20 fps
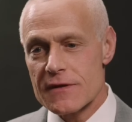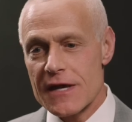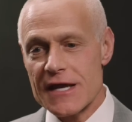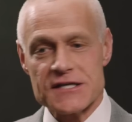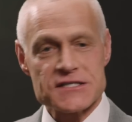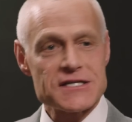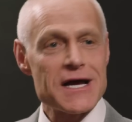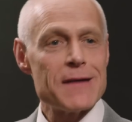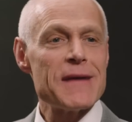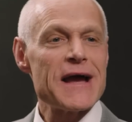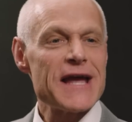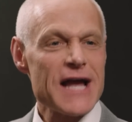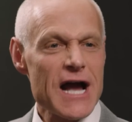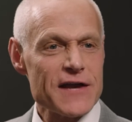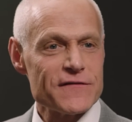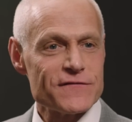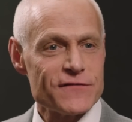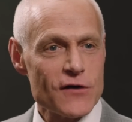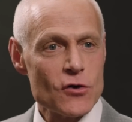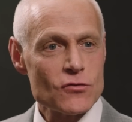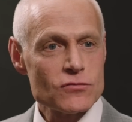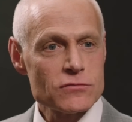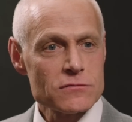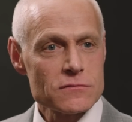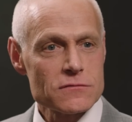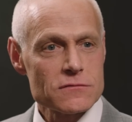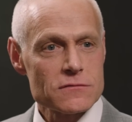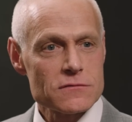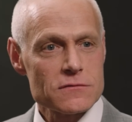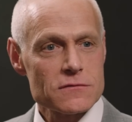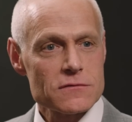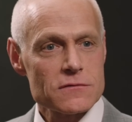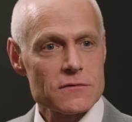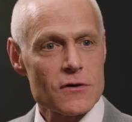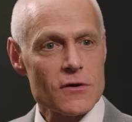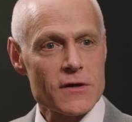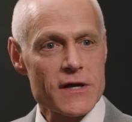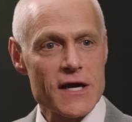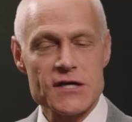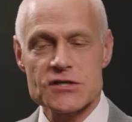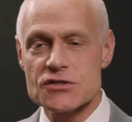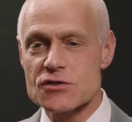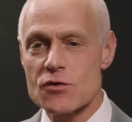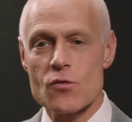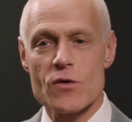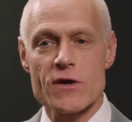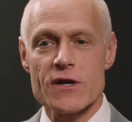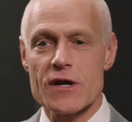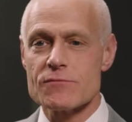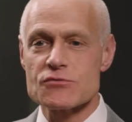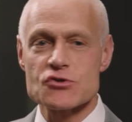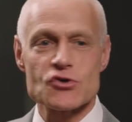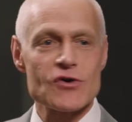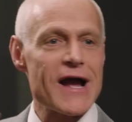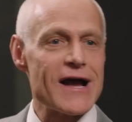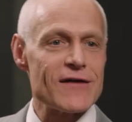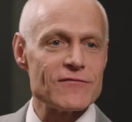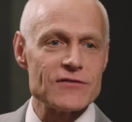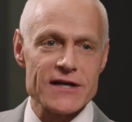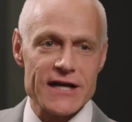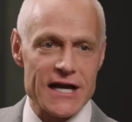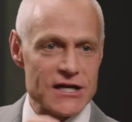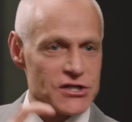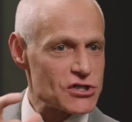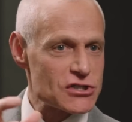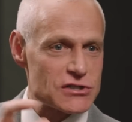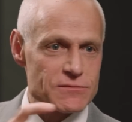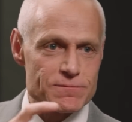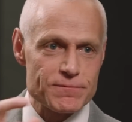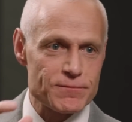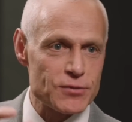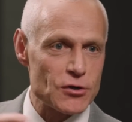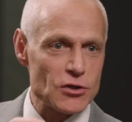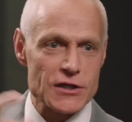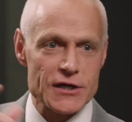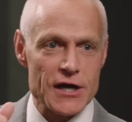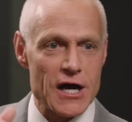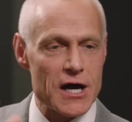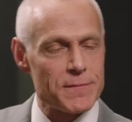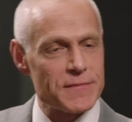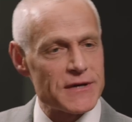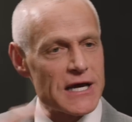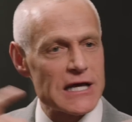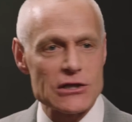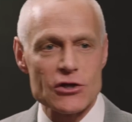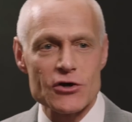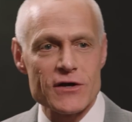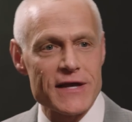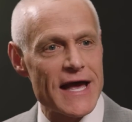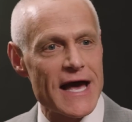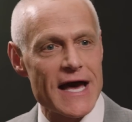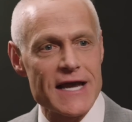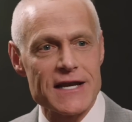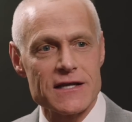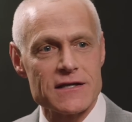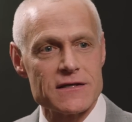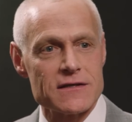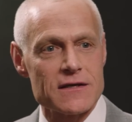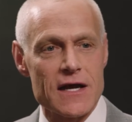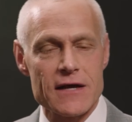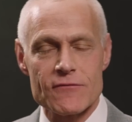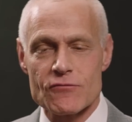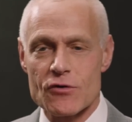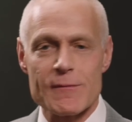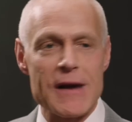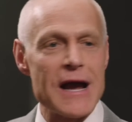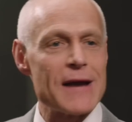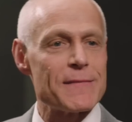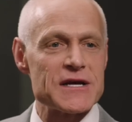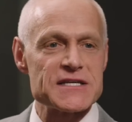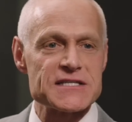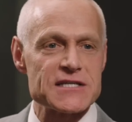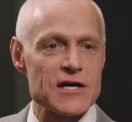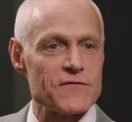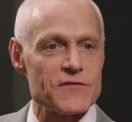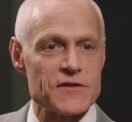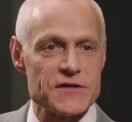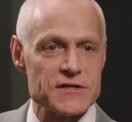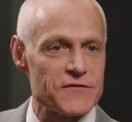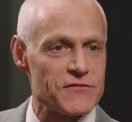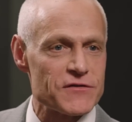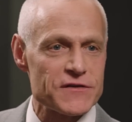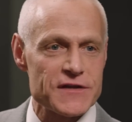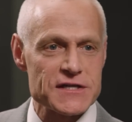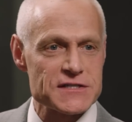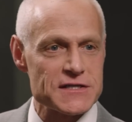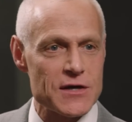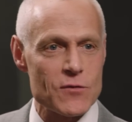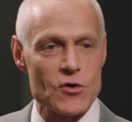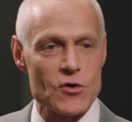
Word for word: And it's on my iPhone. Okay, so when I'm traveling, I just pull it up and I look at it and I remind myself of the different things I